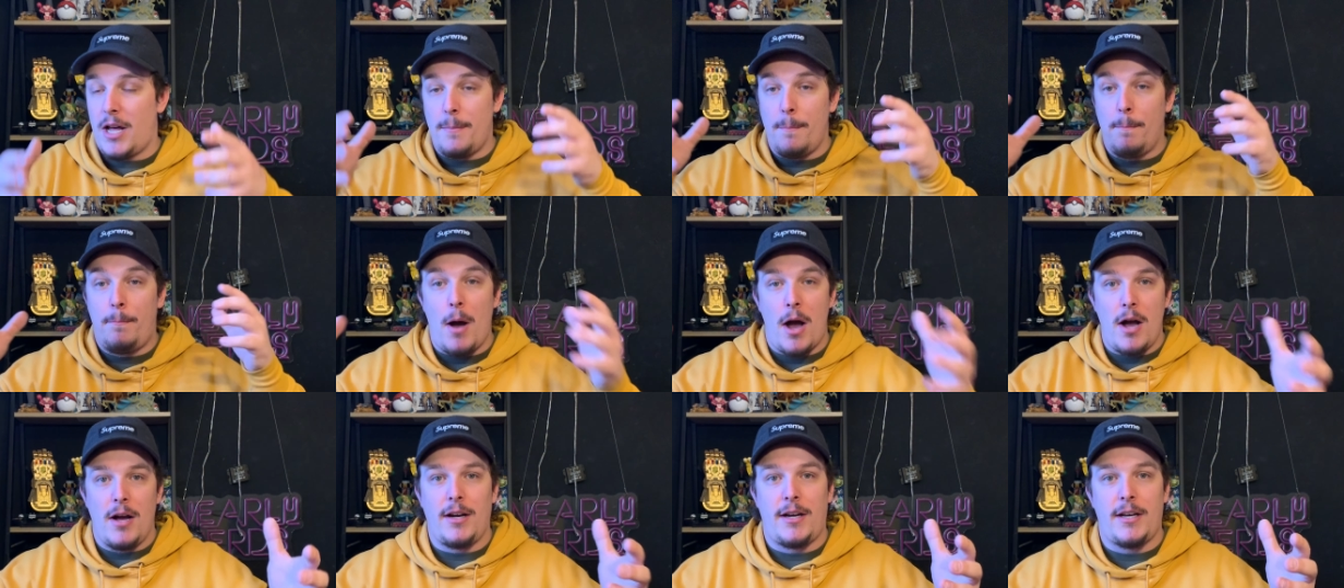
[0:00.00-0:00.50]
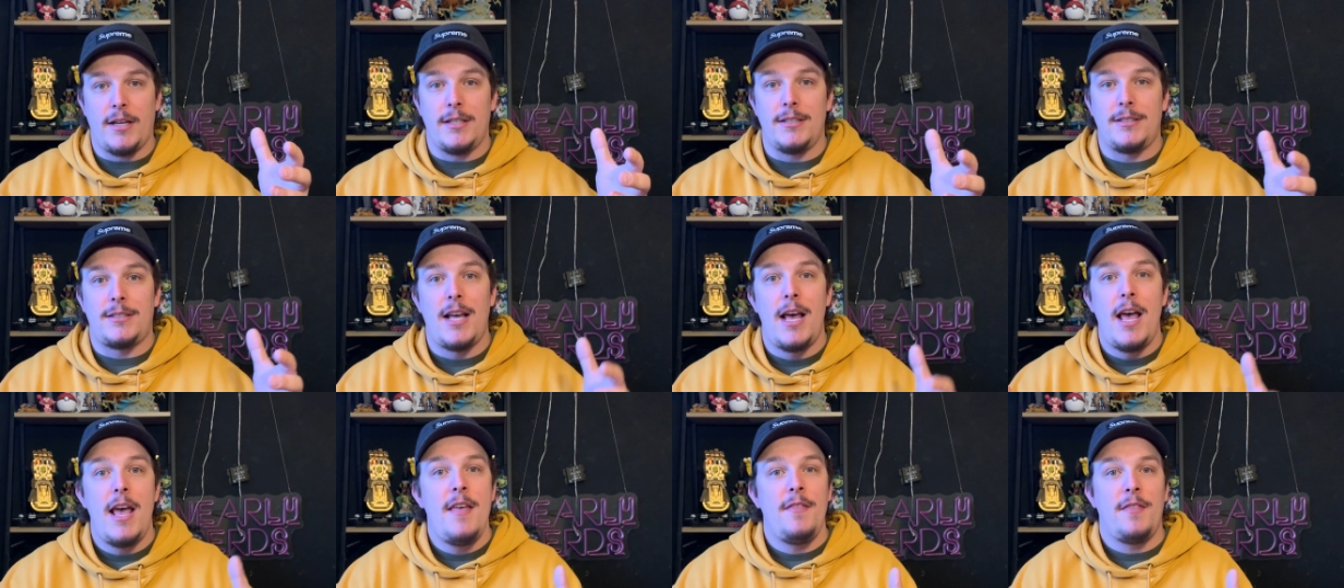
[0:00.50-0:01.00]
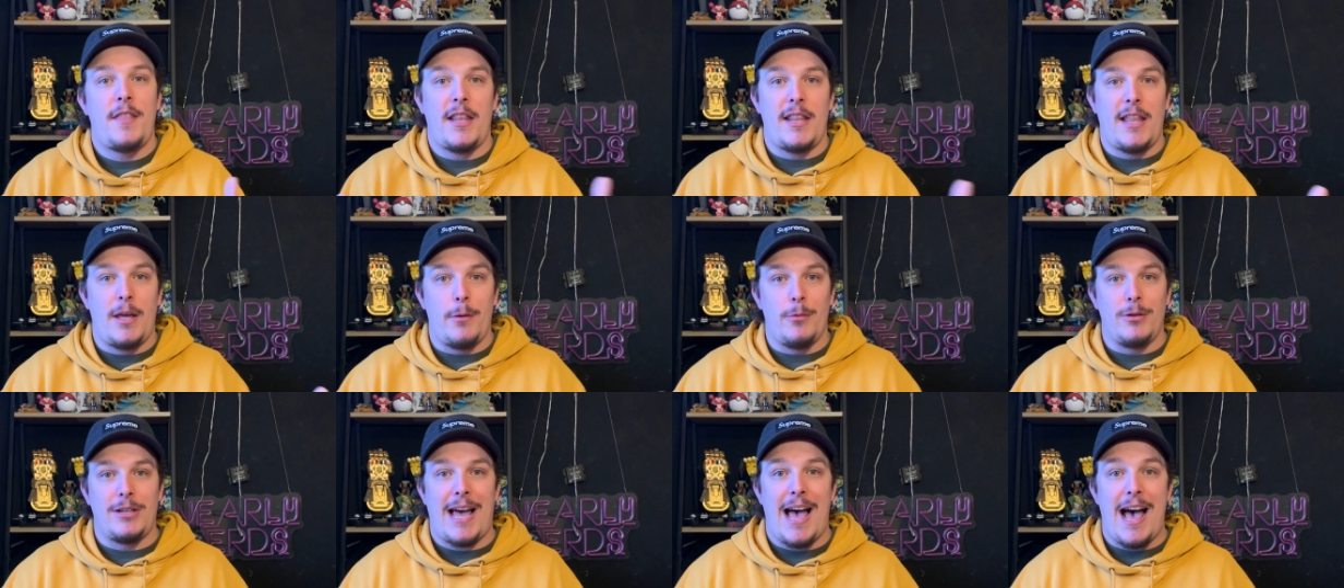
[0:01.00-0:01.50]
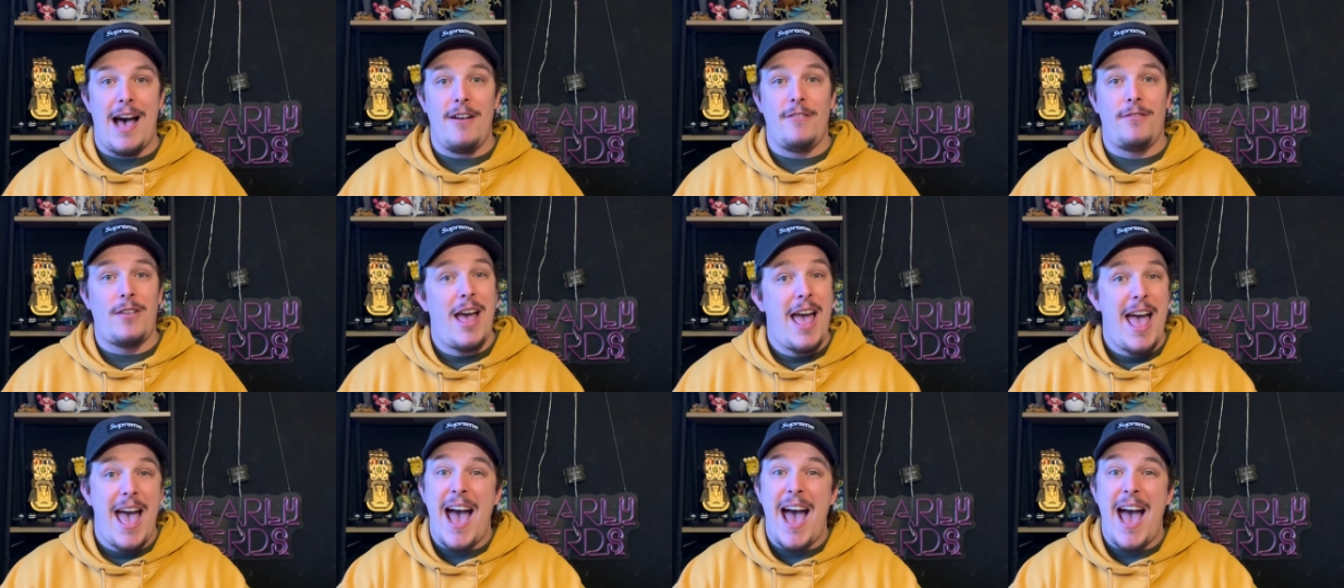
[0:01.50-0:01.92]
and bunkers that they would have,